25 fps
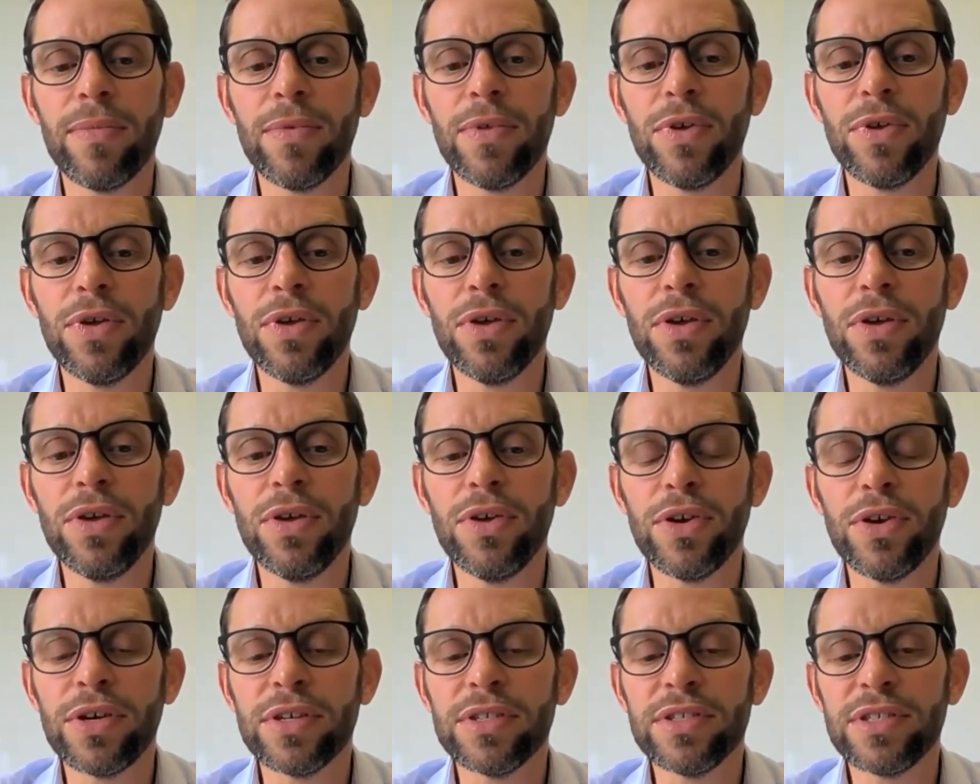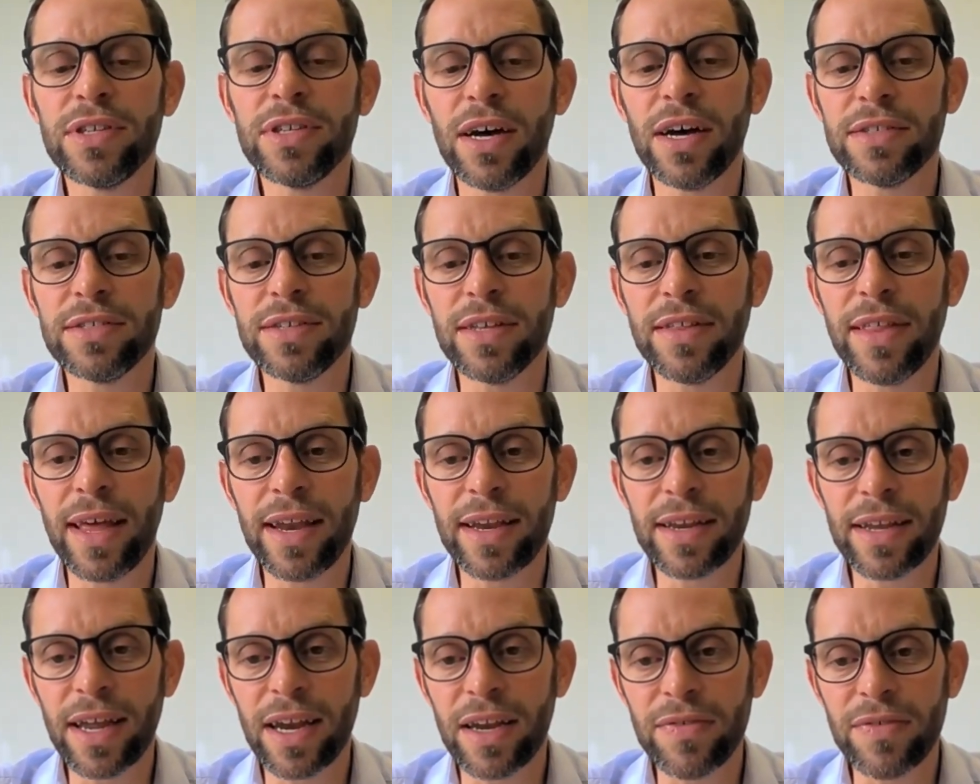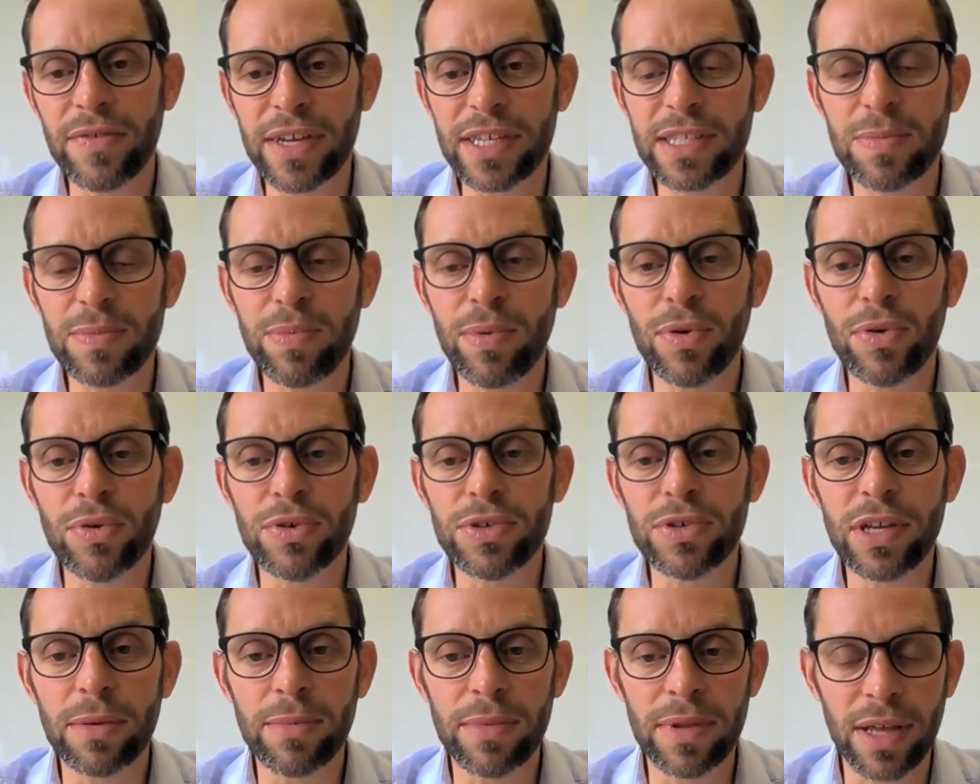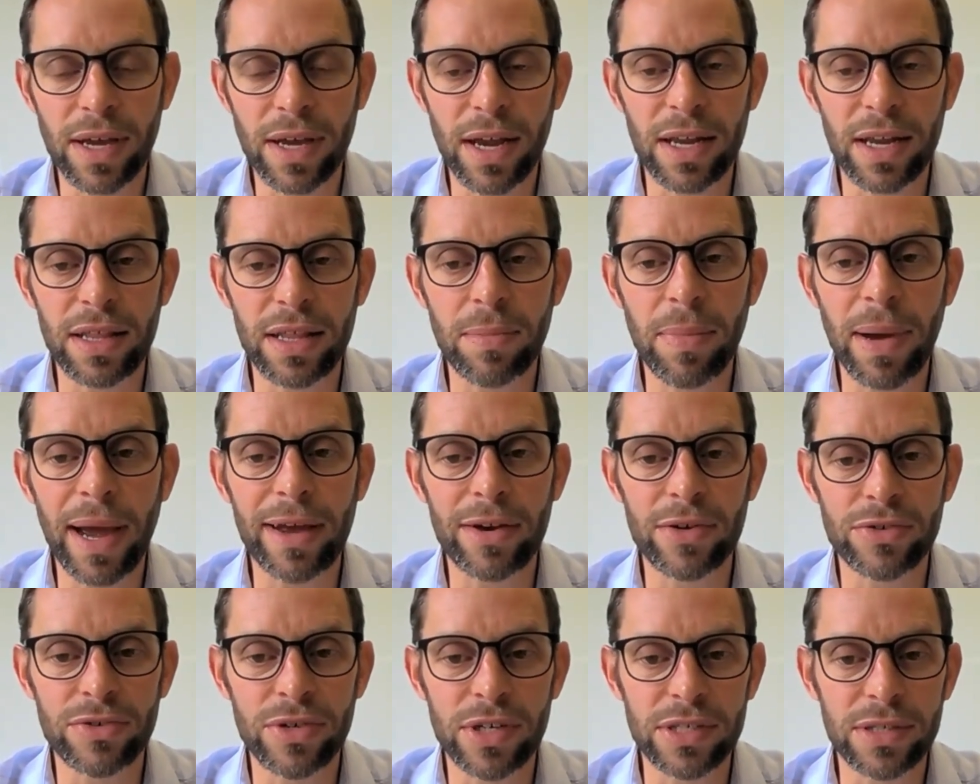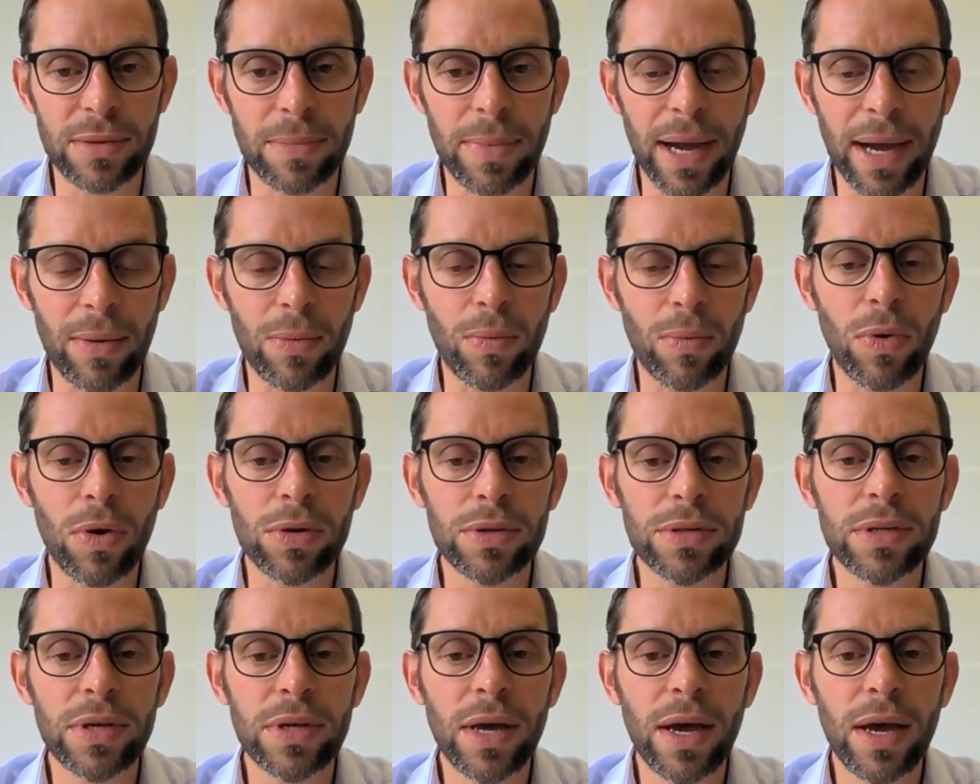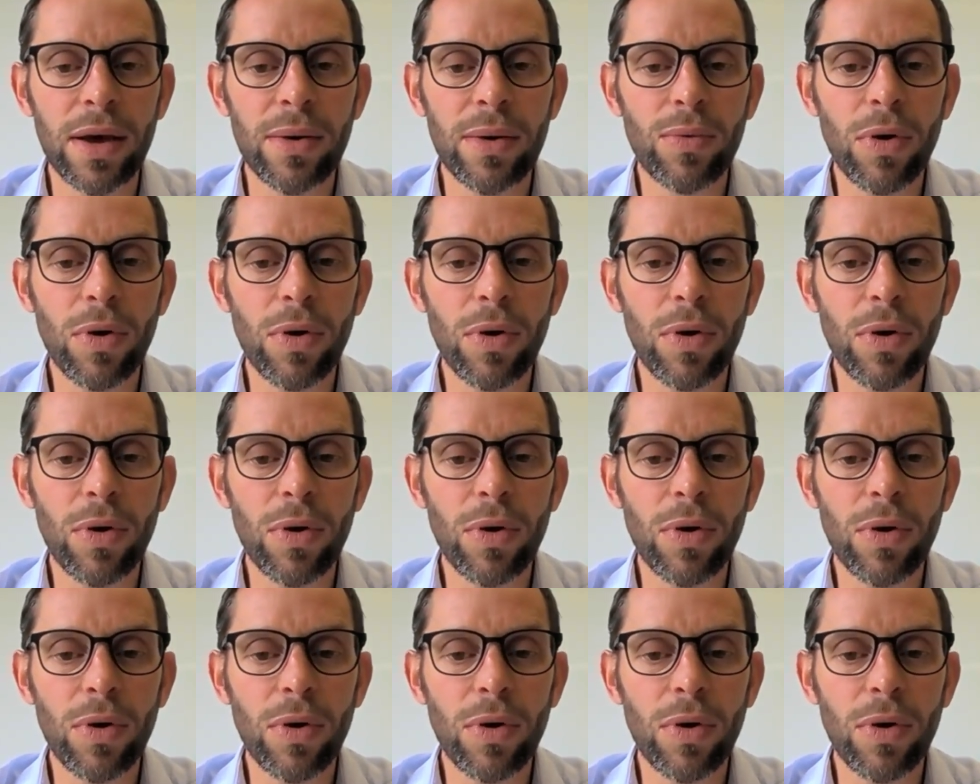you can start to then kind of explore some of the boundaries about what